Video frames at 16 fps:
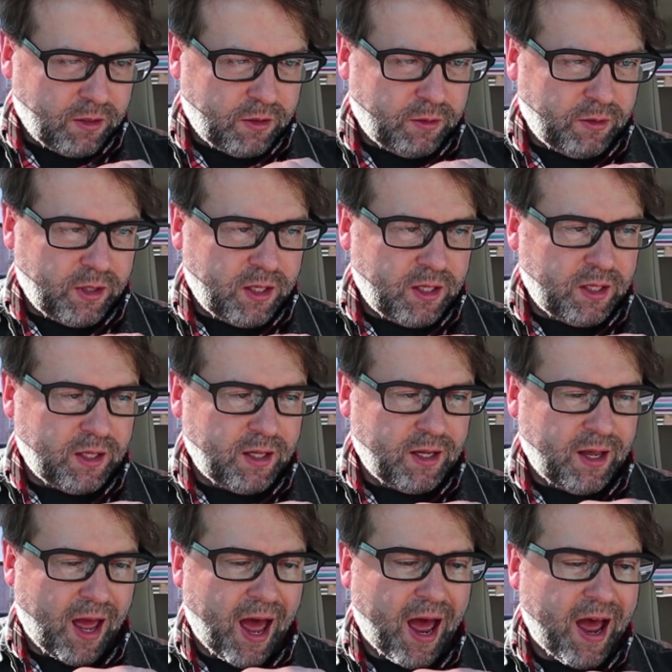
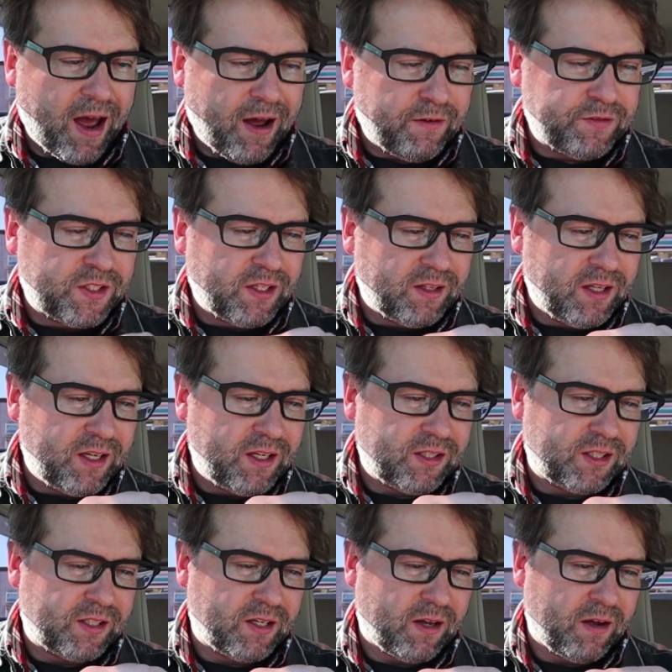halves at
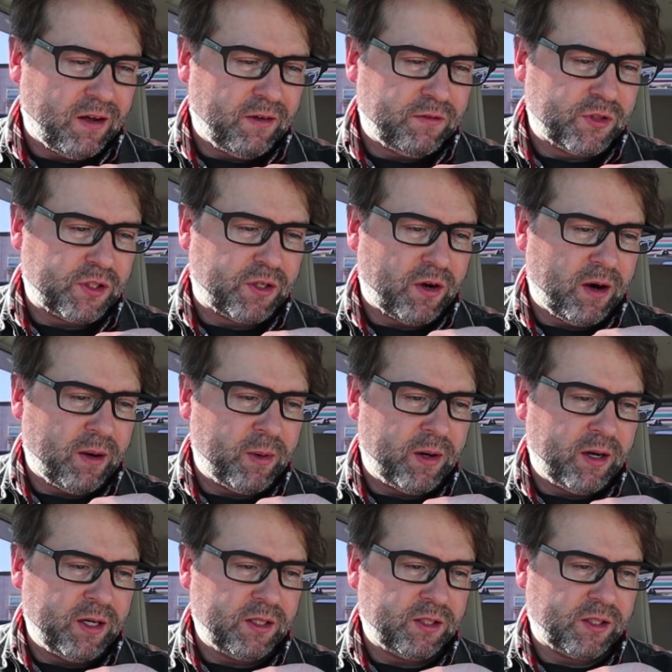least of
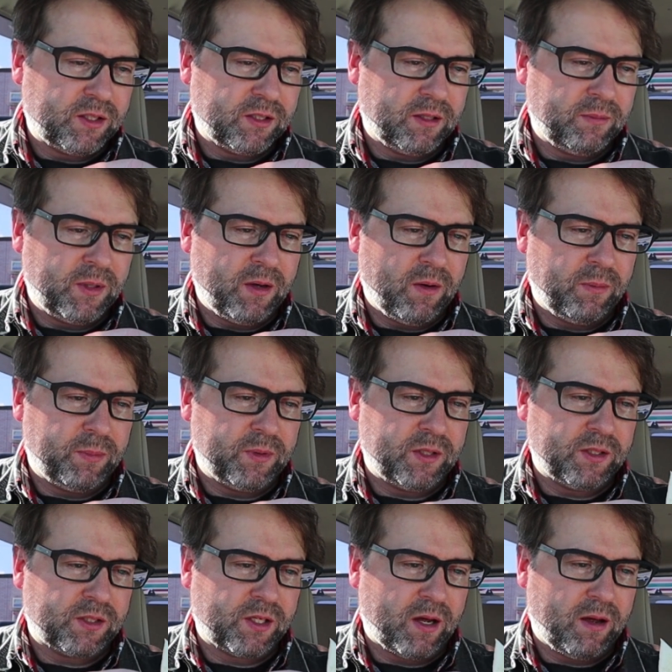strawberries. Let me open
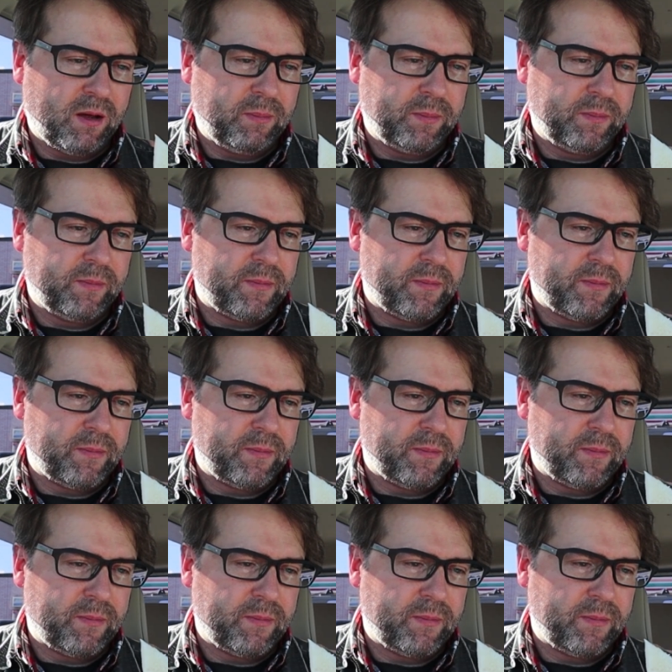this up.